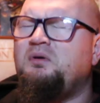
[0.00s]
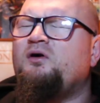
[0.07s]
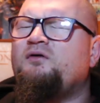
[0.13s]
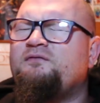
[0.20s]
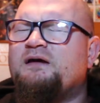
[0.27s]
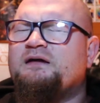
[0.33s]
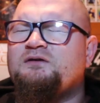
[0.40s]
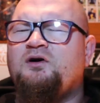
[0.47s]

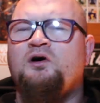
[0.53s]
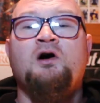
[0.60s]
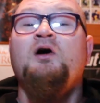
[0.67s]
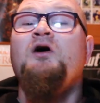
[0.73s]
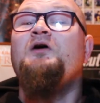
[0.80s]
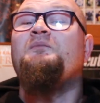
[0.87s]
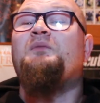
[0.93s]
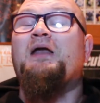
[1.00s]
Perfect, though.
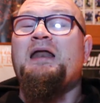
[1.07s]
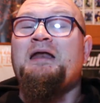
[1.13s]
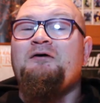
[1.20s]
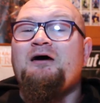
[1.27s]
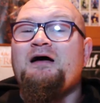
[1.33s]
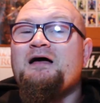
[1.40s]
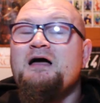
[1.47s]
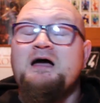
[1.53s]
But
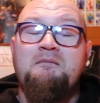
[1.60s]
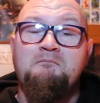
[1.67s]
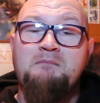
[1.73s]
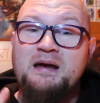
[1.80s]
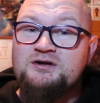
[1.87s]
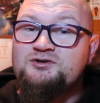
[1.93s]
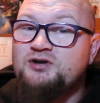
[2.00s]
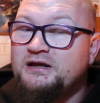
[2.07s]
anyway,
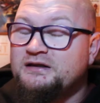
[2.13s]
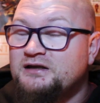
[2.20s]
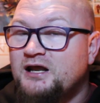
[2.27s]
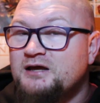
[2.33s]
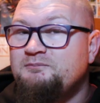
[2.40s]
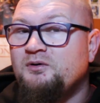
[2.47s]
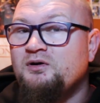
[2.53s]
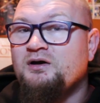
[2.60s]
make sure to hit the
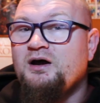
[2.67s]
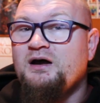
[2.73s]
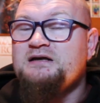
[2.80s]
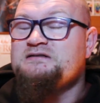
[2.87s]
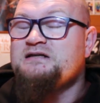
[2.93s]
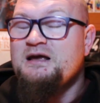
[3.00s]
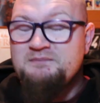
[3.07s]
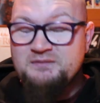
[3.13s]
like button,
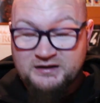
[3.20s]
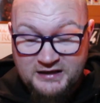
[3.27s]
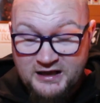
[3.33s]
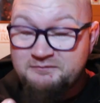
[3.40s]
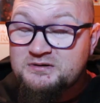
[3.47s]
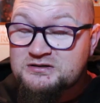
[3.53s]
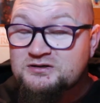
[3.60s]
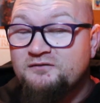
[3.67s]
guys. Let me
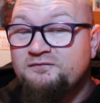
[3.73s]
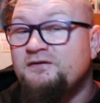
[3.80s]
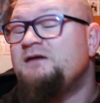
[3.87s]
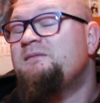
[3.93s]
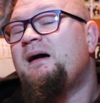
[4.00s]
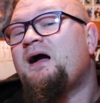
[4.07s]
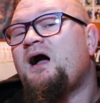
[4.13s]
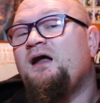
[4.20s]
give me some
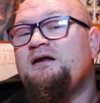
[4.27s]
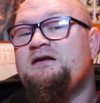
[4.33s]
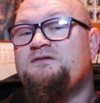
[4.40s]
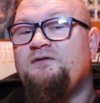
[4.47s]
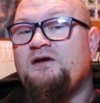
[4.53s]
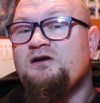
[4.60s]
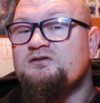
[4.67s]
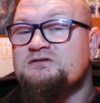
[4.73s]
feedback on these
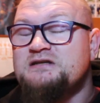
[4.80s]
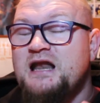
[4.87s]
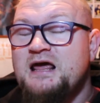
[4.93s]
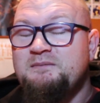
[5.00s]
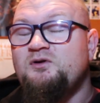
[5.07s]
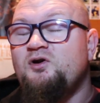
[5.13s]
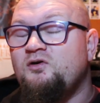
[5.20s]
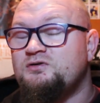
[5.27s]
videos.
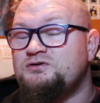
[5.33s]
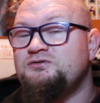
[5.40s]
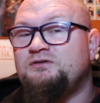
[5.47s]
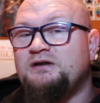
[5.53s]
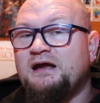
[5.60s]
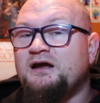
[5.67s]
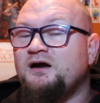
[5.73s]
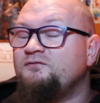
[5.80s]
Let me know what you
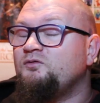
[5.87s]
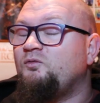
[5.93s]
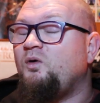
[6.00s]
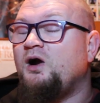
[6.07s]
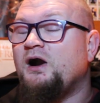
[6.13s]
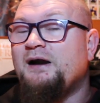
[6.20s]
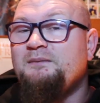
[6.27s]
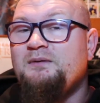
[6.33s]
think of the
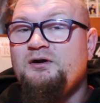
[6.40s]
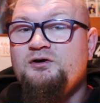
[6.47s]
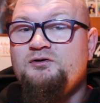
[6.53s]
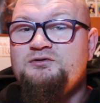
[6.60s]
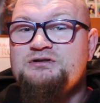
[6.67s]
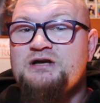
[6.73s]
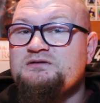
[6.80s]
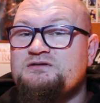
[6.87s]
Warhammer
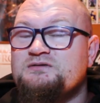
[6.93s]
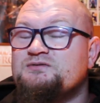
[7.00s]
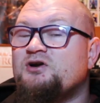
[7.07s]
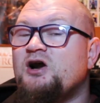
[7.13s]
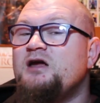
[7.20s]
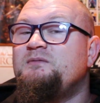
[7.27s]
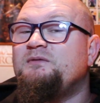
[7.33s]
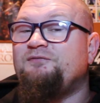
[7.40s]
news. And
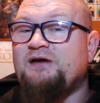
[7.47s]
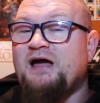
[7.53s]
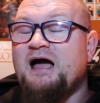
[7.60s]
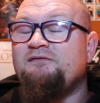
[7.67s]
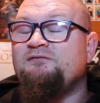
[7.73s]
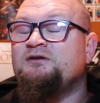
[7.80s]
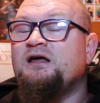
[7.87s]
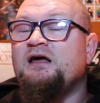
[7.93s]
subscribe if you
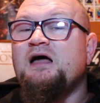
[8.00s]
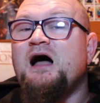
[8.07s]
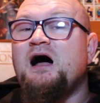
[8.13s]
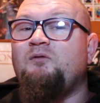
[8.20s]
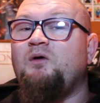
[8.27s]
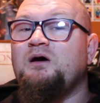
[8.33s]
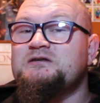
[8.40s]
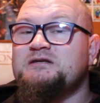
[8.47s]
haven't.
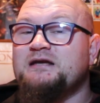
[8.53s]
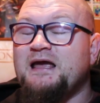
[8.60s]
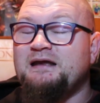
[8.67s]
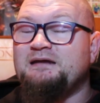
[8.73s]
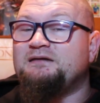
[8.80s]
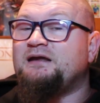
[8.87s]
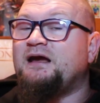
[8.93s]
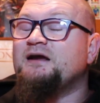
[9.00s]
And once
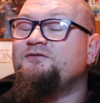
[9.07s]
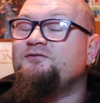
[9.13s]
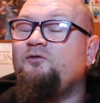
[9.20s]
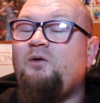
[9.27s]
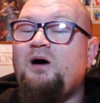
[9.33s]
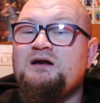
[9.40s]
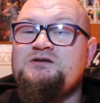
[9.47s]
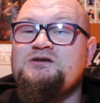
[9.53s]
again, thanks for
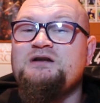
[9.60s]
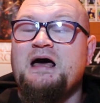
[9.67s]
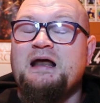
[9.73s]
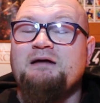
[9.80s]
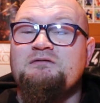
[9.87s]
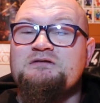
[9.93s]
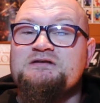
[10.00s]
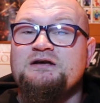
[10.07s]
watching,
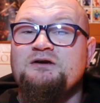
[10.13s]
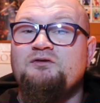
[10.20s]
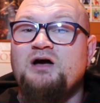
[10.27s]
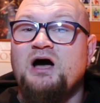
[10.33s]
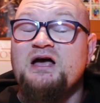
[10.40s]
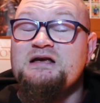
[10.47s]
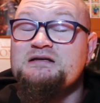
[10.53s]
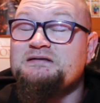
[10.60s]
and I will see you
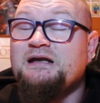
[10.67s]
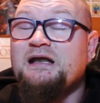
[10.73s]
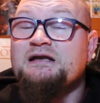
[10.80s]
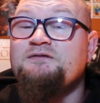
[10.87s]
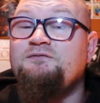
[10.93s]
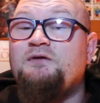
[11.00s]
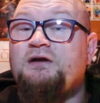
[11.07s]
guys next